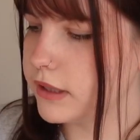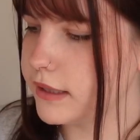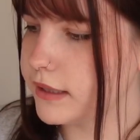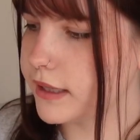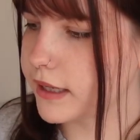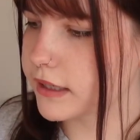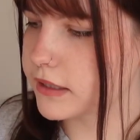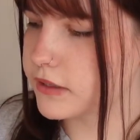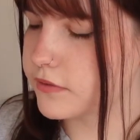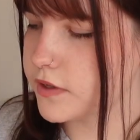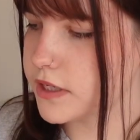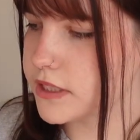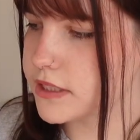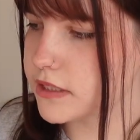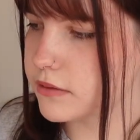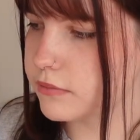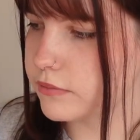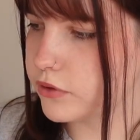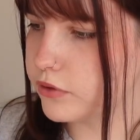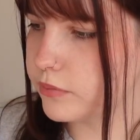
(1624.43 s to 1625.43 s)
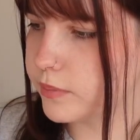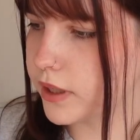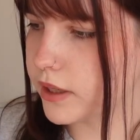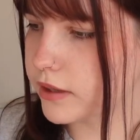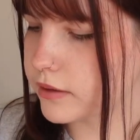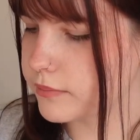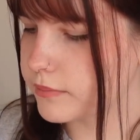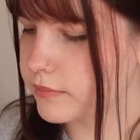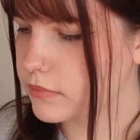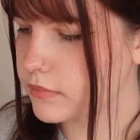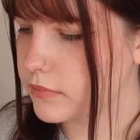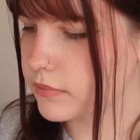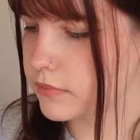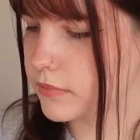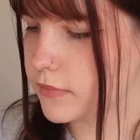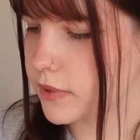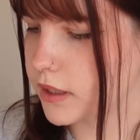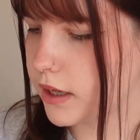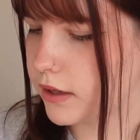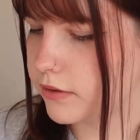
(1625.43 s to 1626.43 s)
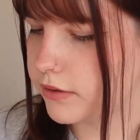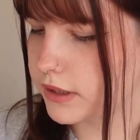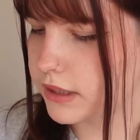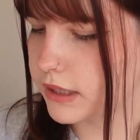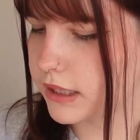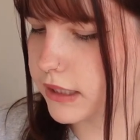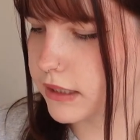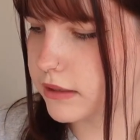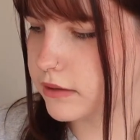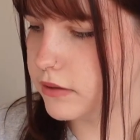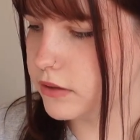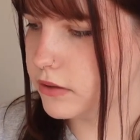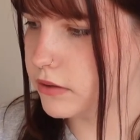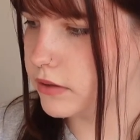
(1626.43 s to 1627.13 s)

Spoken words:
like it. It's very simple, but I really like it.